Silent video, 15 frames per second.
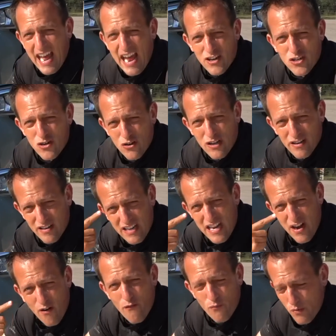as you could
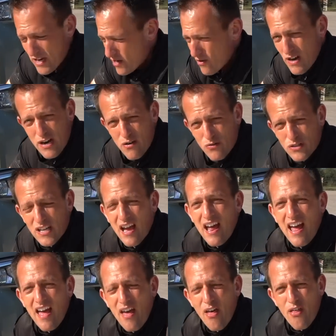hear with your ears,
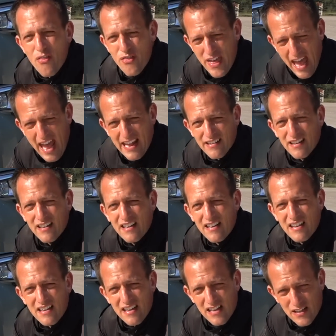that
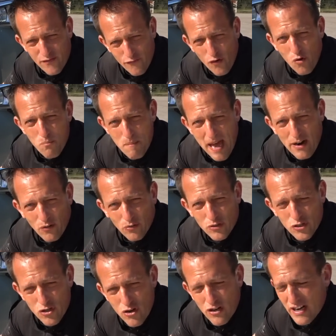is full metal.
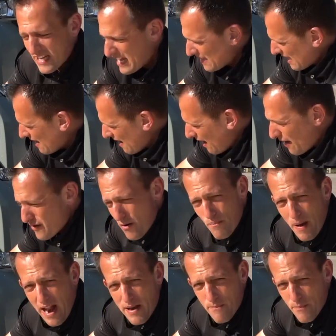So you're gonna get that underbody